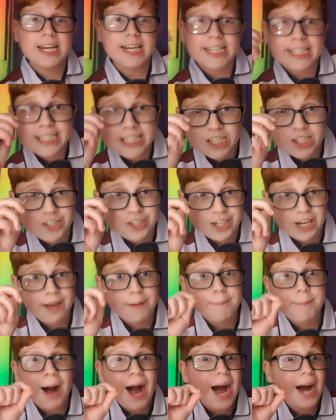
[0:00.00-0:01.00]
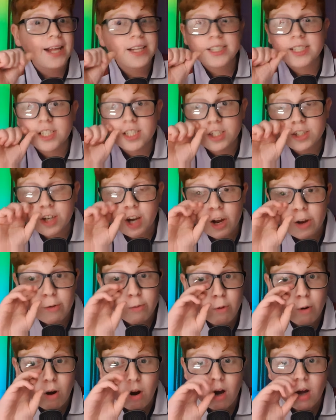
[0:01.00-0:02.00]
leadership, and you
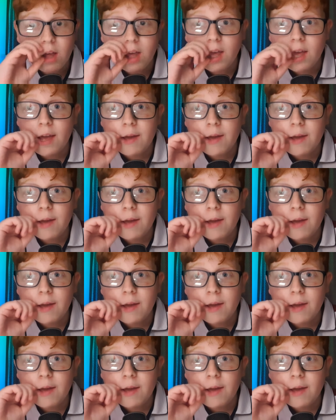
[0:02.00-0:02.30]
know what,